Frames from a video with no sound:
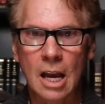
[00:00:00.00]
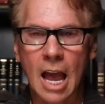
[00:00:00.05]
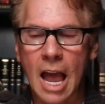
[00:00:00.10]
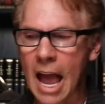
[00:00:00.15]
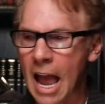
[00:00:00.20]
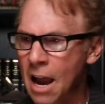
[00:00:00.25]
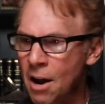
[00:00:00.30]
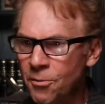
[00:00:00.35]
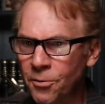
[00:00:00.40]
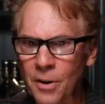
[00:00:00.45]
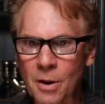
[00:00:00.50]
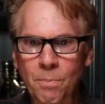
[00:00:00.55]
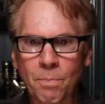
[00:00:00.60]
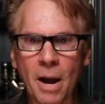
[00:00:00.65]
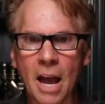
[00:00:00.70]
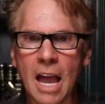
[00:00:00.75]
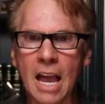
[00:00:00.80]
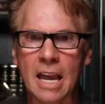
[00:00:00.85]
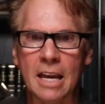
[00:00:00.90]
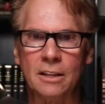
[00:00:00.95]
every
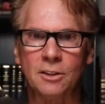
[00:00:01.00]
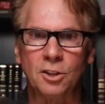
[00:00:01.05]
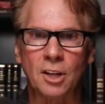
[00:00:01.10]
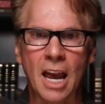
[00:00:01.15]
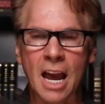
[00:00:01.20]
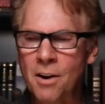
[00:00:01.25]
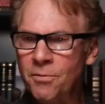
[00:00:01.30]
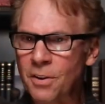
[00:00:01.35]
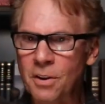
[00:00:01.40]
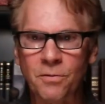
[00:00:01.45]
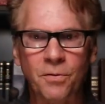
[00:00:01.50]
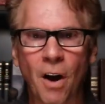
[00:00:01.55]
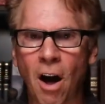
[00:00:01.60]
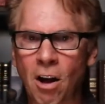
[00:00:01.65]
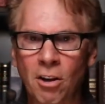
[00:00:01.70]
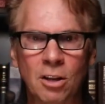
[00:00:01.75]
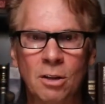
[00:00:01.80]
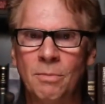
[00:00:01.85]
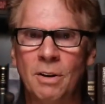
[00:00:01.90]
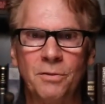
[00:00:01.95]
page, every
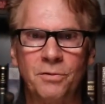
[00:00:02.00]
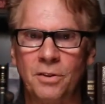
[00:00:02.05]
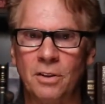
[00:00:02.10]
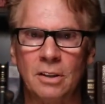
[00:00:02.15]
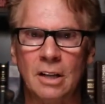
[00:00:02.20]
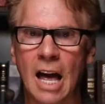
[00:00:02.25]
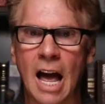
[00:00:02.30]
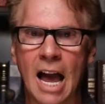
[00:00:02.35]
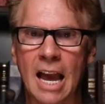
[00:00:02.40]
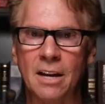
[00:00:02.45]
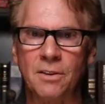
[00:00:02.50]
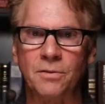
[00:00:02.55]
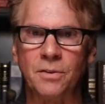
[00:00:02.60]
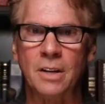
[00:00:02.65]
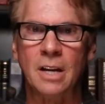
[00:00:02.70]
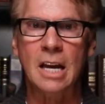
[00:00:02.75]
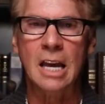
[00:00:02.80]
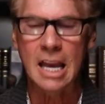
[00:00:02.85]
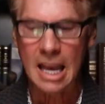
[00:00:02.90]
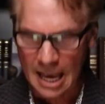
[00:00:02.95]
volume of your life,
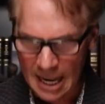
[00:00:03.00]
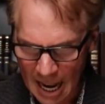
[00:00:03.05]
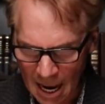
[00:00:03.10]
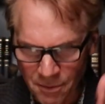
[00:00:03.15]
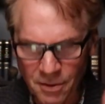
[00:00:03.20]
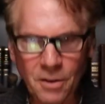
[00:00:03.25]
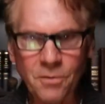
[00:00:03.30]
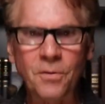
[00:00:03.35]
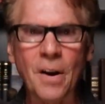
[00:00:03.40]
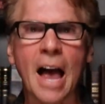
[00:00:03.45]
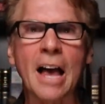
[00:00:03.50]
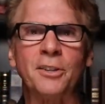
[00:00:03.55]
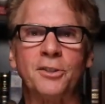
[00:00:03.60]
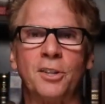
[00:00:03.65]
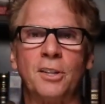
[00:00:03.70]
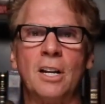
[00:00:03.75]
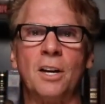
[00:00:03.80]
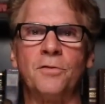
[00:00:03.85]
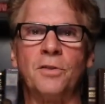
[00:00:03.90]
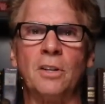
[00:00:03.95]
in every
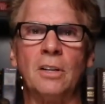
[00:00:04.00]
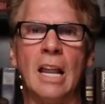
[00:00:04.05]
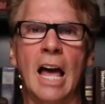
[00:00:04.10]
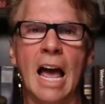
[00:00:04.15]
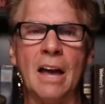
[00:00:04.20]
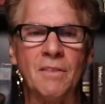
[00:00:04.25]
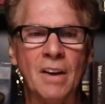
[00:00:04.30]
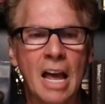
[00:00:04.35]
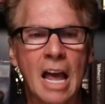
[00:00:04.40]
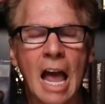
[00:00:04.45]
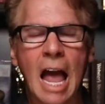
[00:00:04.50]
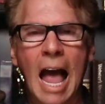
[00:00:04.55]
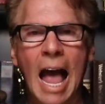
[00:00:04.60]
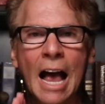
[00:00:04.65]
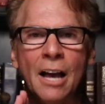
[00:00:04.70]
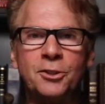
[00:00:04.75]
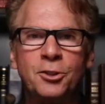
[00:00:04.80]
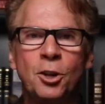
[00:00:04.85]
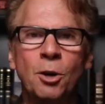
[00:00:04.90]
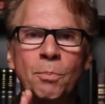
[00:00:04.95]
facet of your life.
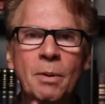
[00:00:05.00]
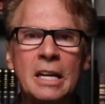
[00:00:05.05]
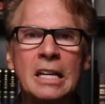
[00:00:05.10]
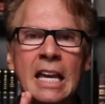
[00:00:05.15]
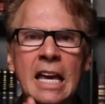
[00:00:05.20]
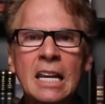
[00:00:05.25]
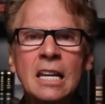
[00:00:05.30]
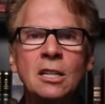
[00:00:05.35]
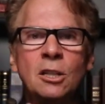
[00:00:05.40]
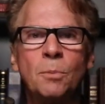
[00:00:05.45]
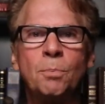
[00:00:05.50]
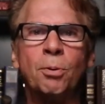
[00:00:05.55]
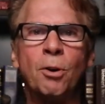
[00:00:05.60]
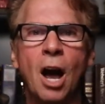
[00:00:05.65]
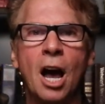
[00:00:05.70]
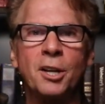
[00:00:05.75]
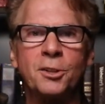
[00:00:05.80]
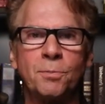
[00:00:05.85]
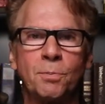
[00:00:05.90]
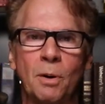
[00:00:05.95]
As you're beginning to
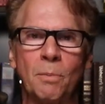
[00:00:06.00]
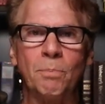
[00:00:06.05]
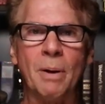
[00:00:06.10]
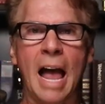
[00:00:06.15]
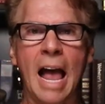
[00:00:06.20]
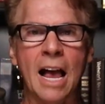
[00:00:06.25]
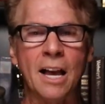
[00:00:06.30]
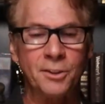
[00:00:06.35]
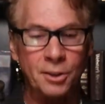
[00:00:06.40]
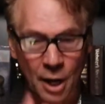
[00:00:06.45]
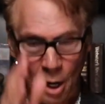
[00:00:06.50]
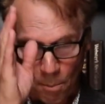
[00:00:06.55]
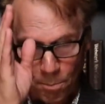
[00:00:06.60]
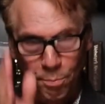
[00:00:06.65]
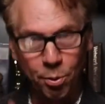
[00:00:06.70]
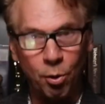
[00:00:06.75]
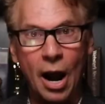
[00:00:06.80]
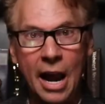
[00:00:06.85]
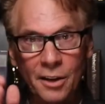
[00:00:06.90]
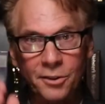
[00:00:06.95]
prosper, past,
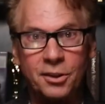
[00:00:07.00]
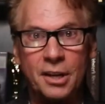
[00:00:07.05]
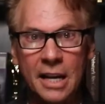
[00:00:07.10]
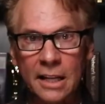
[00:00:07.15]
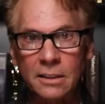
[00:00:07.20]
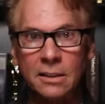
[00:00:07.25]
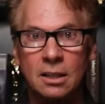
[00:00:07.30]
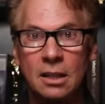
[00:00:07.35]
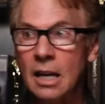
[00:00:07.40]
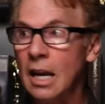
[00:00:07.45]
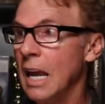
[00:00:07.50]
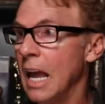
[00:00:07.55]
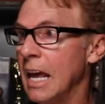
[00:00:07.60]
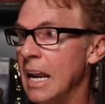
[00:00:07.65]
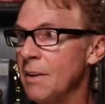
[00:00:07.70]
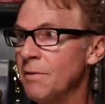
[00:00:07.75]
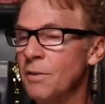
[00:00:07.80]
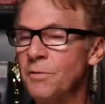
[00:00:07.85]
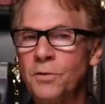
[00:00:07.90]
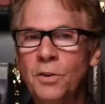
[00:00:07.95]
present, and
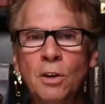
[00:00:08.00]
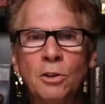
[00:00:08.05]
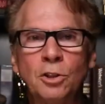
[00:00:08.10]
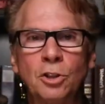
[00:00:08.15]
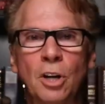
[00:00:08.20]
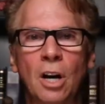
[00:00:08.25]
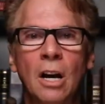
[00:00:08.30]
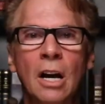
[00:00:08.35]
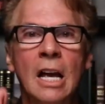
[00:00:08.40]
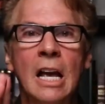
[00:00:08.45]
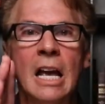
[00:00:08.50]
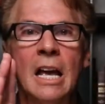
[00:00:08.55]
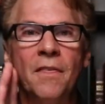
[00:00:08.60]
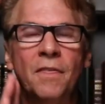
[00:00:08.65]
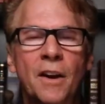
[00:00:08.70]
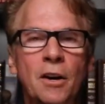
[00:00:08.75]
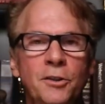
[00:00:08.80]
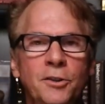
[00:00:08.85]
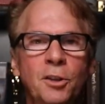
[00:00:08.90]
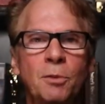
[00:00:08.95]
even future,
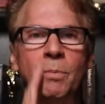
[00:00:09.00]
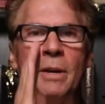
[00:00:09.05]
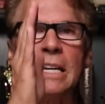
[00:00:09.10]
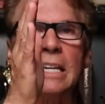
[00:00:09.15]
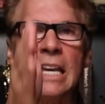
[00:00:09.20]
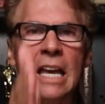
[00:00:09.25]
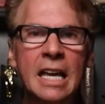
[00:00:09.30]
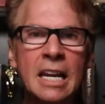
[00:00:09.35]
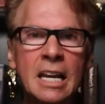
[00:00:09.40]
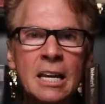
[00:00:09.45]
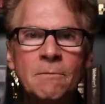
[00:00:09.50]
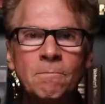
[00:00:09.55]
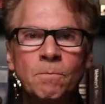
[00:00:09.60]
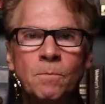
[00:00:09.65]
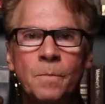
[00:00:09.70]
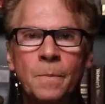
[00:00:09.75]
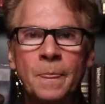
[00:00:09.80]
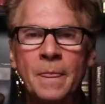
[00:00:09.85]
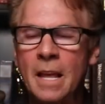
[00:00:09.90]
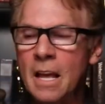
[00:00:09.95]
there's the
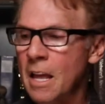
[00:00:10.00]
beginning,